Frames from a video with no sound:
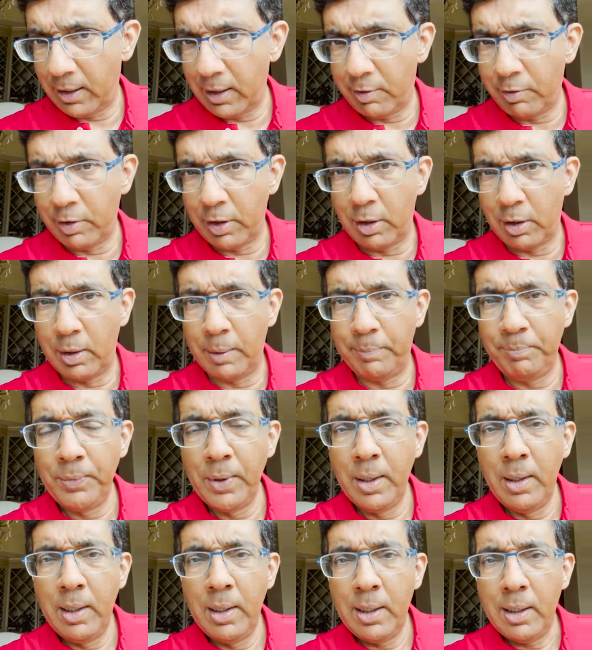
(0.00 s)
governor,
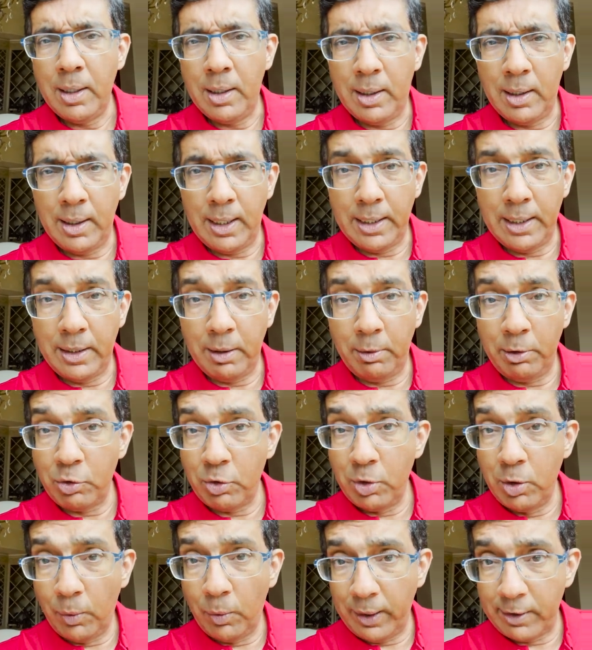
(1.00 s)
uh, and there
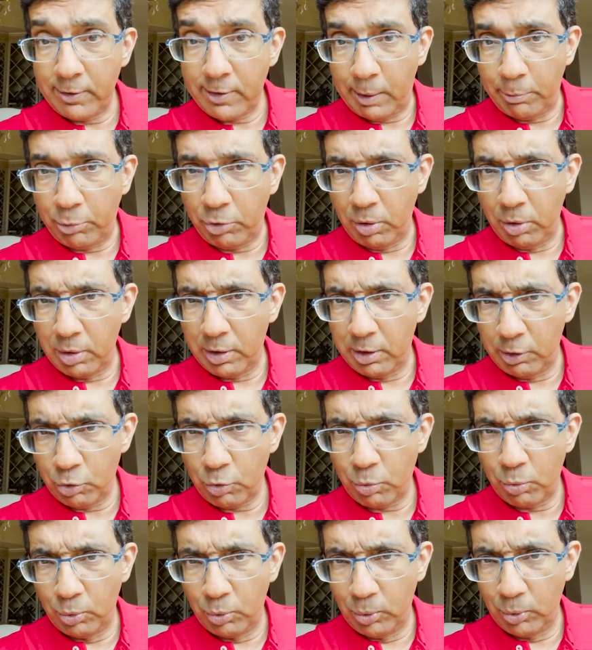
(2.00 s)
is no exception to
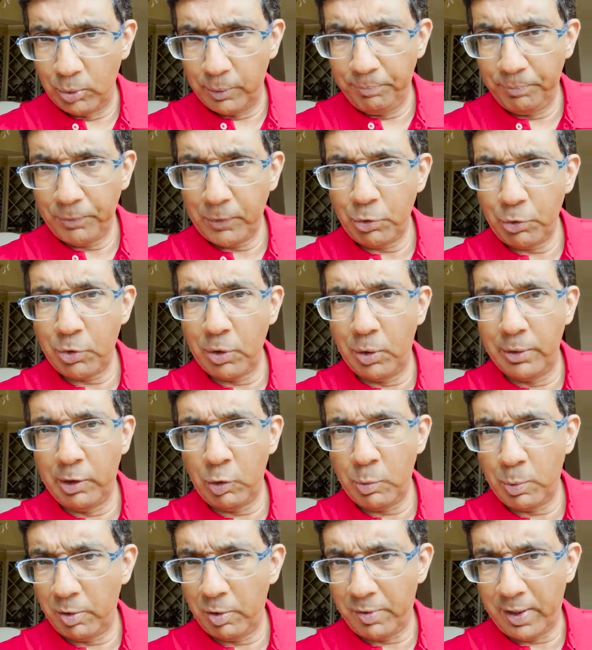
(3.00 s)
this rule. So
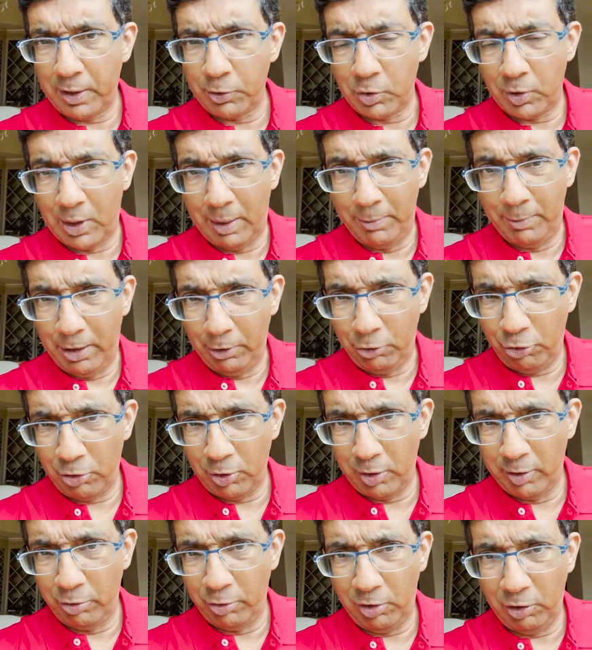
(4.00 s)
this professor, I'm not
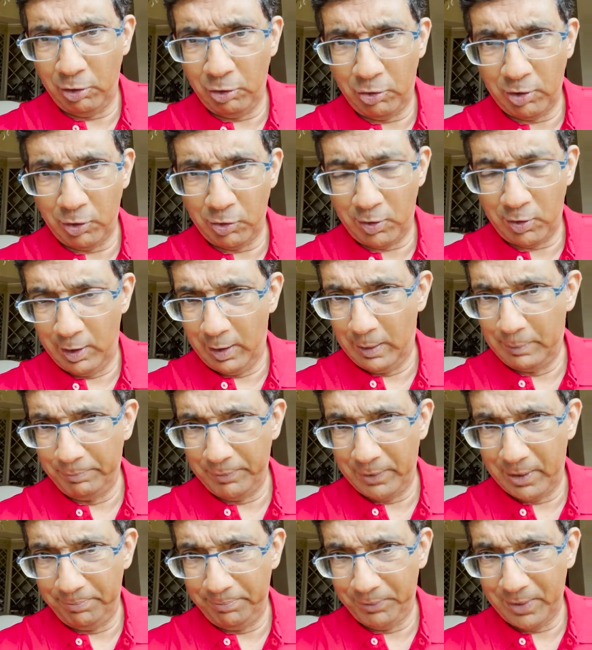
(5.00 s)
sure if she's just a,
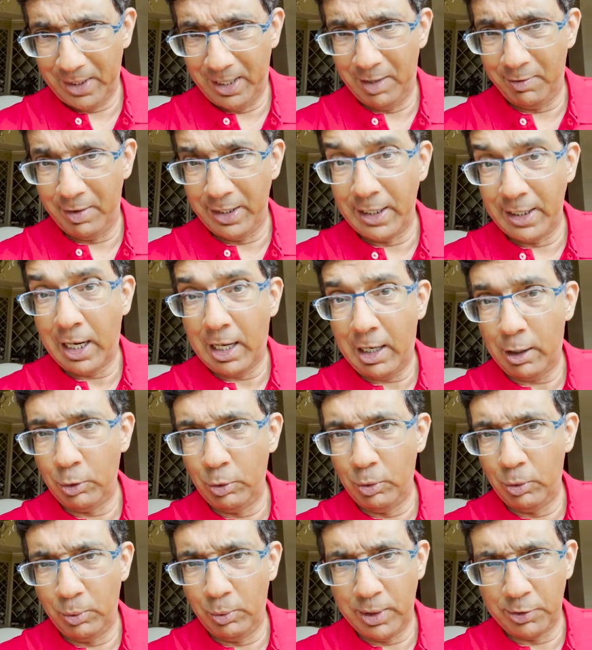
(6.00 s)
a kind of a
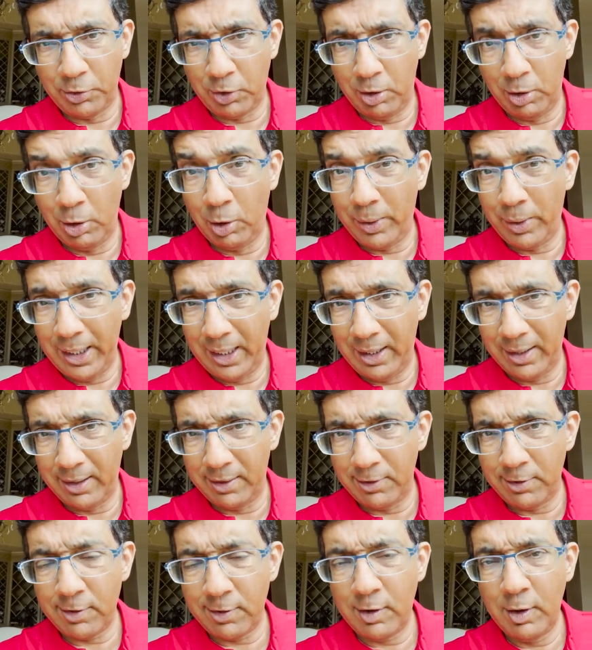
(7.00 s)
yahoo who doesn't know any of
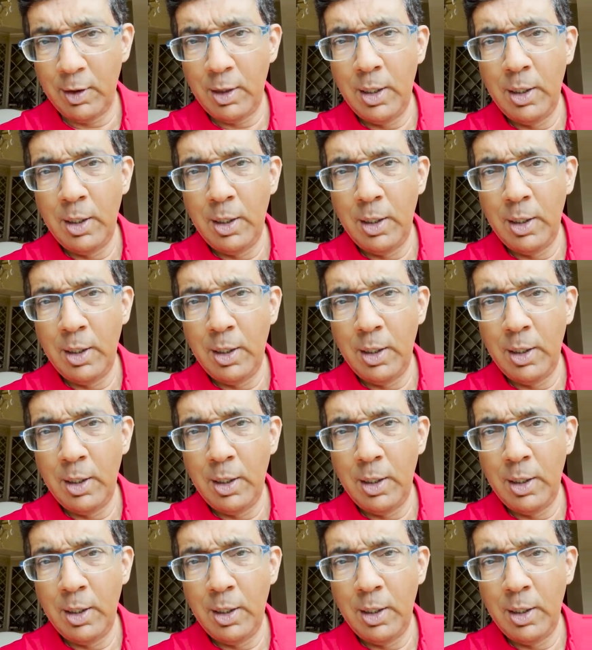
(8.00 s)
this,